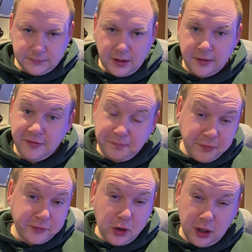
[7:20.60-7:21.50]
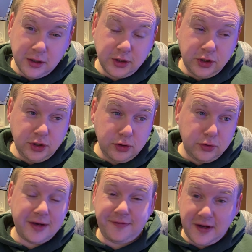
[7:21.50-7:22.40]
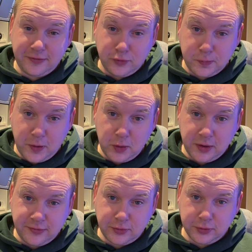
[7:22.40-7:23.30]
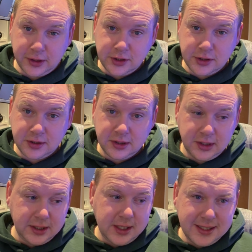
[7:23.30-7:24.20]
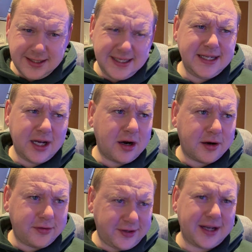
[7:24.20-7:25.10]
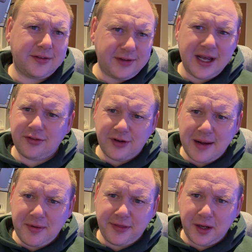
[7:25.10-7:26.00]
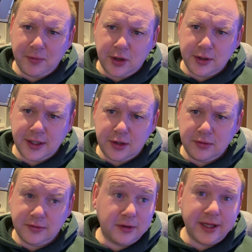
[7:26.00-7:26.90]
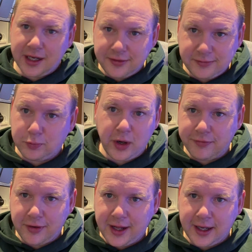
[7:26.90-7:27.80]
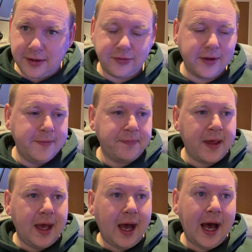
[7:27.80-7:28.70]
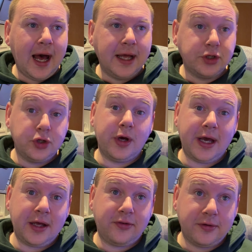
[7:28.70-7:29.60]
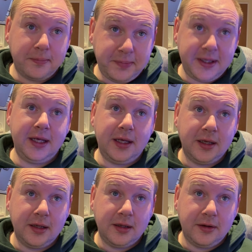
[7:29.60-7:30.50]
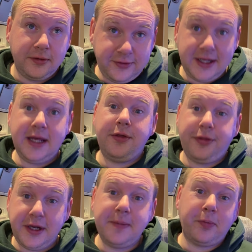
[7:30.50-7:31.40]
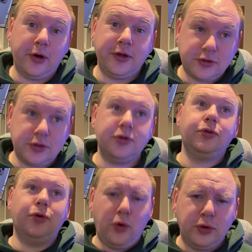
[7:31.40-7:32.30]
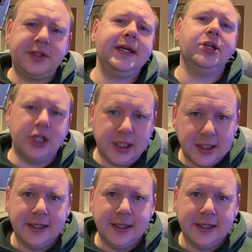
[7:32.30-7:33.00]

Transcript: They've both got UFS 4.1 storage. DDR6X RAM, I think we're on now. The latest, whatever that is. And USB-C 3.2 OTG.